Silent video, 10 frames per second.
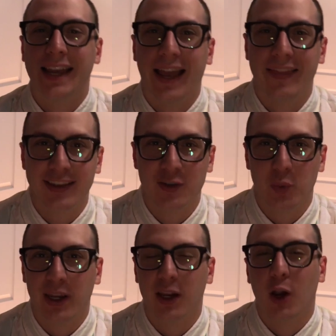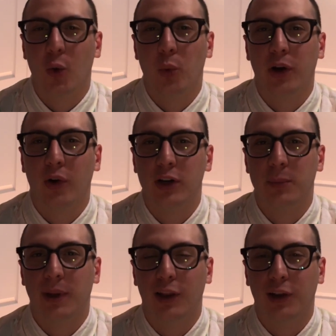And this week, we're going to
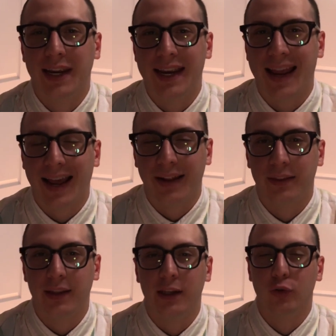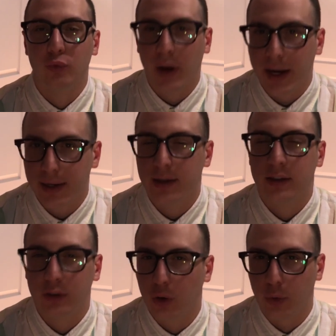be looking at the great
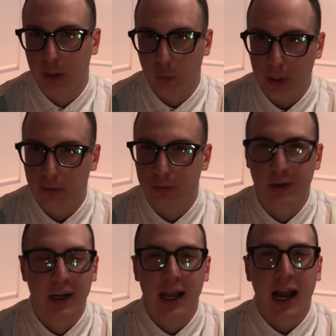Sigourney Weaver,